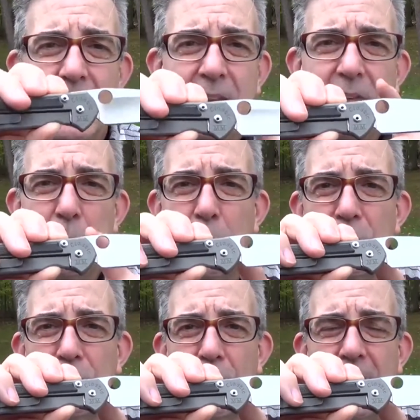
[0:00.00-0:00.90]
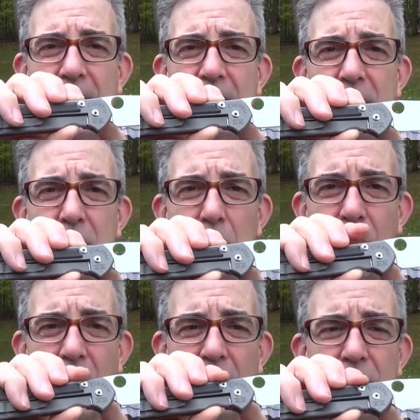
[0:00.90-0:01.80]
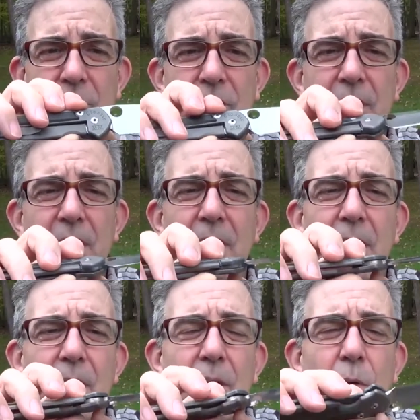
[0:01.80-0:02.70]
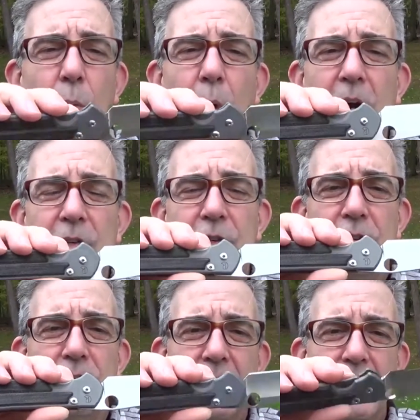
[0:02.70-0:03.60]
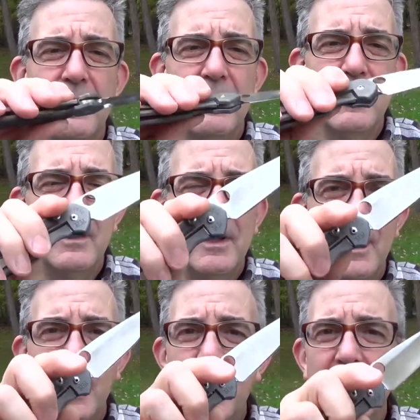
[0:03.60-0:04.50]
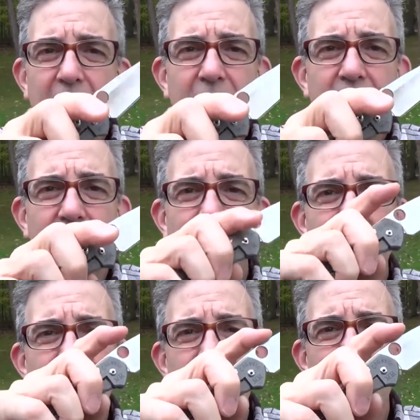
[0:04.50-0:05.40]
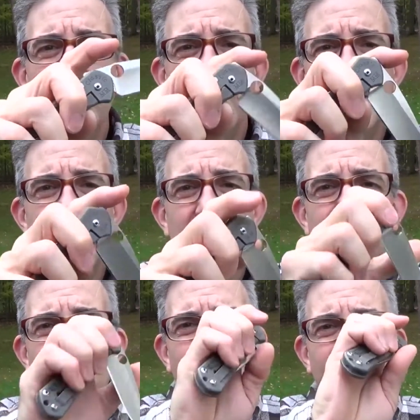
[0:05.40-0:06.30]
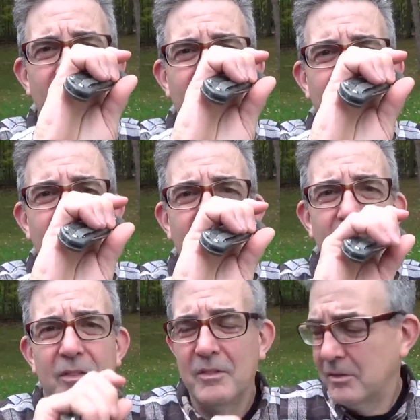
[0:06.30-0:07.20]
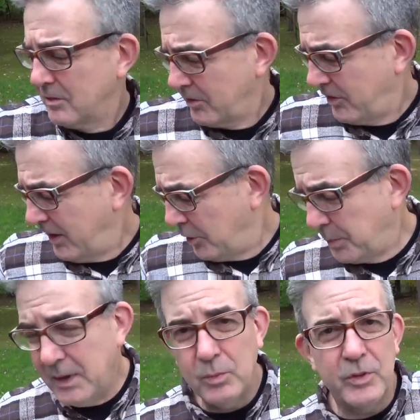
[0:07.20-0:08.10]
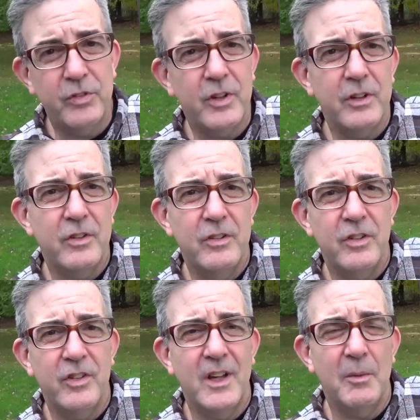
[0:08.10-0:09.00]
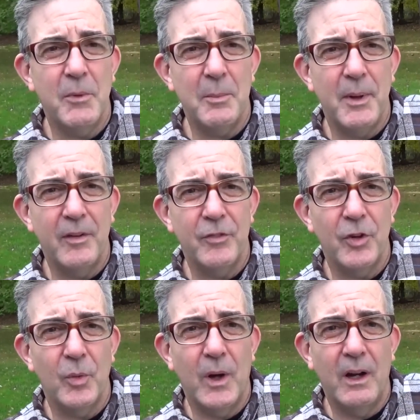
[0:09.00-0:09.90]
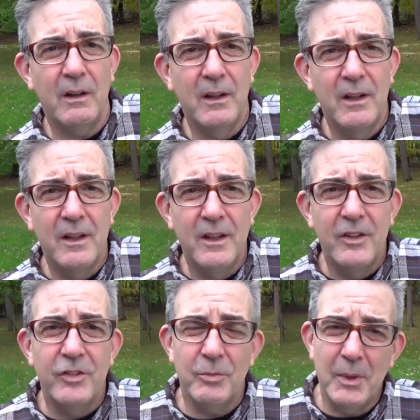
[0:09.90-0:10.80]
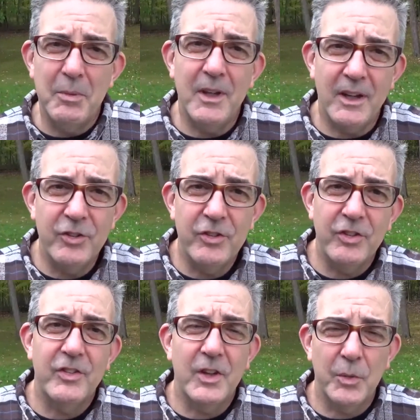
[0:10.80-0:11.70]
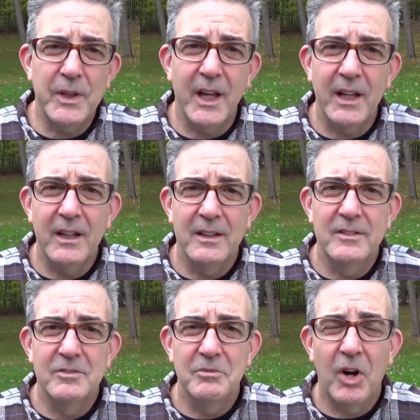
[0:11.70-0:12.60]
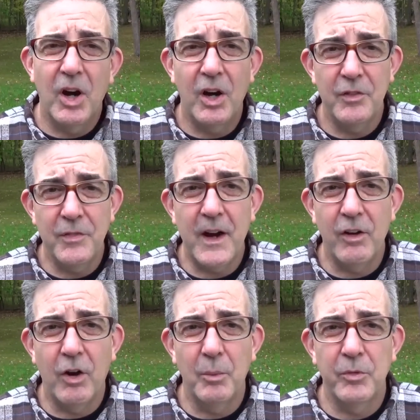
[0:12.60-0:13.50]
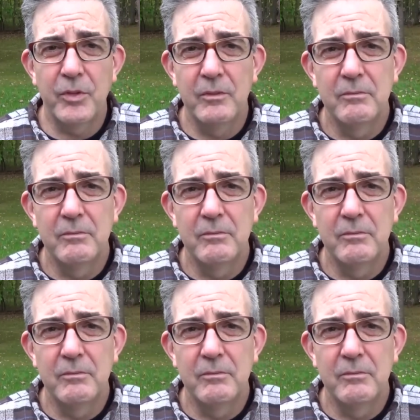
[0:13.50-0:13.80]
They have the perforated bronze washers, and the CLP would start to just gum up after a while. So maybe I should just stick with that on firearms.